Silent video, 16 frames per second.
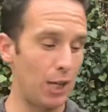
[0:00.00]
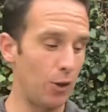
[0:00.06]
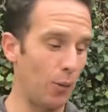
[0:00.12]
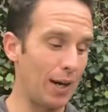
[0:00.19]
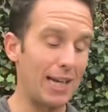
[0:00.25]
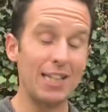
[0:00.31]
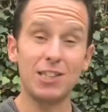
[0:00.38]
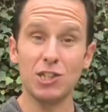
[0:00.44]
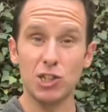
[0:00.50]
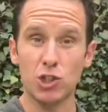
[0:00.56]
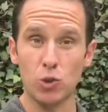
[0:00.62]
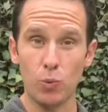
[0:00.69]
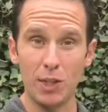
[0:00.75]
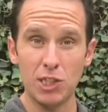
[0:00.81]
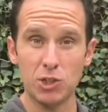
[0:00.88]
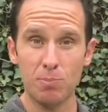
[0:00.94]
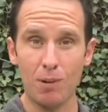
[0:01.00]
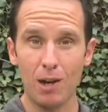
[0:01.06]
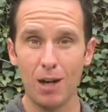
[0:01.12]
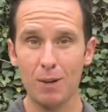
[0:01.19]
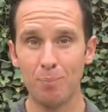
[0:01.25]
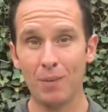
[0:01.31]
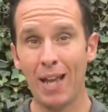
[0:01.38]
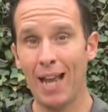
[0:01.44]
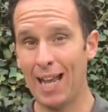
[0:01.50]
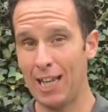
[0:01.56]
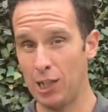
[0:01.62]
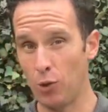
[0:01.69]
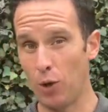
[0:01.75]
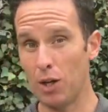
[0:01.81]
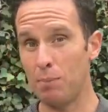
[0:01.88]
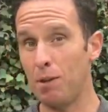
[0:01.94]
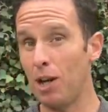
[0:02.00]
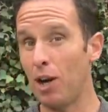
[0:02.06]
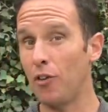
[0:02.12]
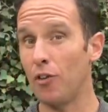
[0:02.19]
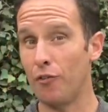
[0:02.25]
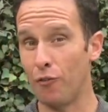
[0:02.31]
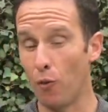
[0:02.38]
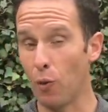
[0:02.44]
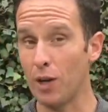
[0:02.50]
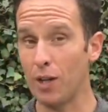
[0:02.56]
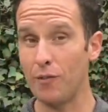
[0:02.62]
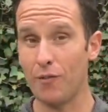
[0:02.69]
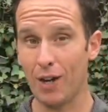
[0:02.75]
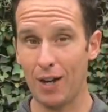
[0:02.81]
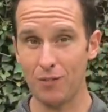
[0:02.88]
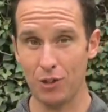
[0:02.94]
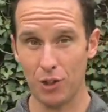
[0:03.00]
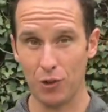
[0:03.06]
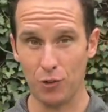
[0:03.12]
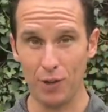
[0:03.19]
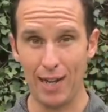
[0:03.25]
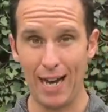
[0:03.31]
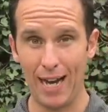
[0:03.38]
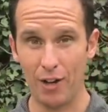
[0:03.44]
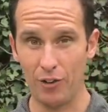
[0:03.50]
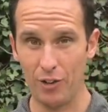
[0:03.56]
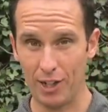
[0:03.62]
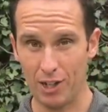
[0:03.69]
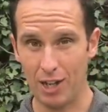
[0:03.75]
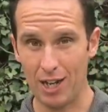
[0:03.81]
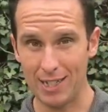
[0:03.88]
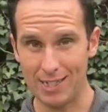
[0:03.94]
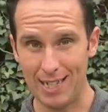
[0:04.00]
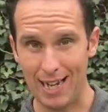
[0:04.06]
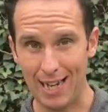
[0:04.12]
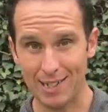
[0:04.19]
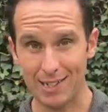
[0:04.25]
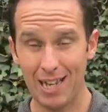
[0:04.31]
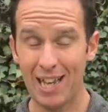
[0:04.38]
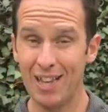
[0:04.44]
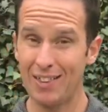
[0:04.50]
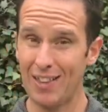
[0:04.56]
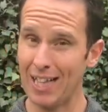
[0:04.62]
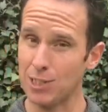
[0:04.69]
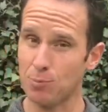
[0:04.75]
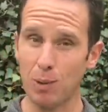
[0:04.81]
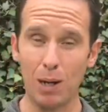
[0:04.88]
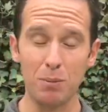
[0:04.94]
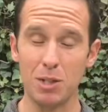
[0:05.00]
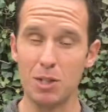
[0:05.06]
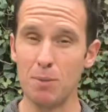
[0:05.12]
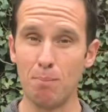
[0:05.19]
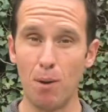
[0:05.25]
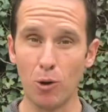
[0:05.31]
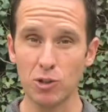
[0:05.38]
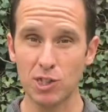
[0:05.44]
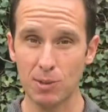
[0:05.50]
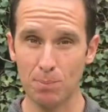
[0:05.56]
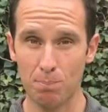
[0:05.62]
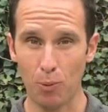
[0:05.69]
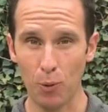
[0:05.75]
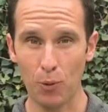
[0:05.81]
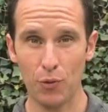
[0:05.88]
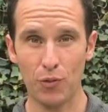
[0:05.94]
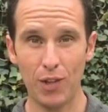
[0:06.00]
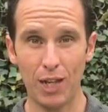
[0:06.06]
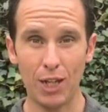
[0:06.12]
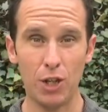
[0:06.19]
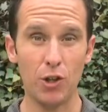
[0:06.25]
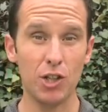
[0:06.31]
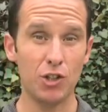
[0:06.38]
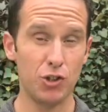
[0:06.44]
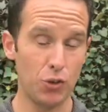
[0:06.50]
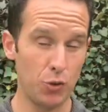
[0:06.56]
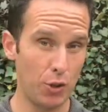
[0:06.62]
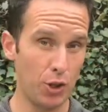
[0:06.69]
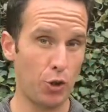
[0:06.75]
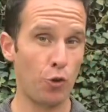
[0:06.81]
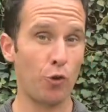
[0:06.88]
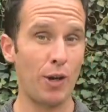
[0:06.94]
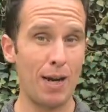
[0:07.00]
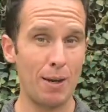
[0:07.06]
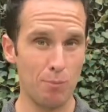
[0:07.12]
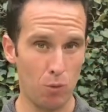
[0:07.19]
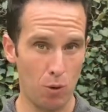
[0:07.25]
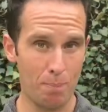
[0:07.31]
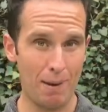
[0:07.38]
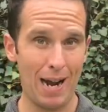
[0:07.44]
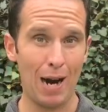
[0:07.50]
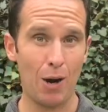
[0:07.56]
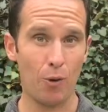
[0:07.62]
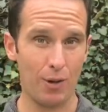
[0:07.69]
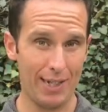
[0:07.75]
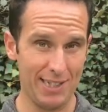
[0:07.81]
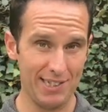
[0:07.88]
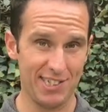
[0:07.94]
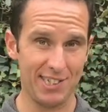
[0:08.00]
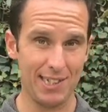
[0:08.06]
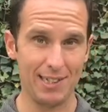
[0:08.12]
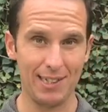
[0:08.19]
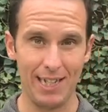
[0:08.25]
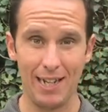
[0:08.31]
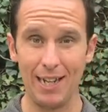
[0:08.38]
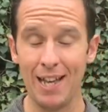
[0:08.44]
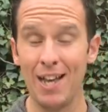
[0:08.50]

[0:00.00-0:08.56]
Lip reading: you want to hit the sweet spot and you want to be on the 45-degree angle at contact. That's probably the most important thing you can do to create more power instantly.